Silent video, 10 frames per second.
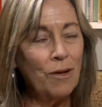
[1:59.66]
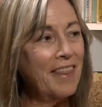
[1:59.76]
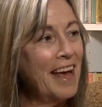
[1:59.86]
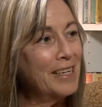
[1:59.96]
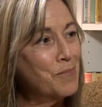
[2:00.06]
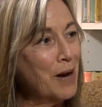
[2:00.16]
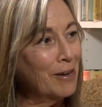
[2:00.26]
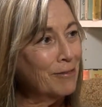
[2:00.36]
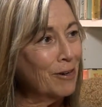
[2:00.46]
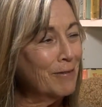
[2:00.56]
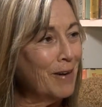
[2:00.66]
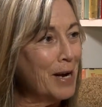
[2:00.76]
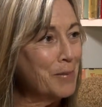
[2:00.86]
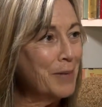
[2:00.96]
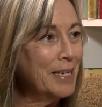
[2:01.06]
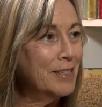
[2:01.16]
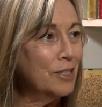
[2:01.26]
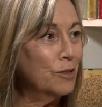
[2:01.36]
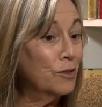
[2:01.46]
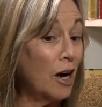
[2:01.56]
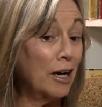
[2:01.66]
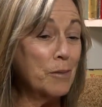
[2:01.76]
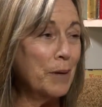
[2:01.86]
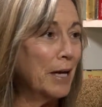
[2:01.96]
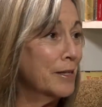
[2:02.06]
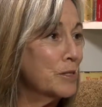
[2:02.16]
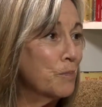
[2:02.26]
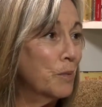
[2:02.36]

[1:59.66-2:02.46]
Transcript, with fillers: Well, thanks, Baird, for inviting me to talk about this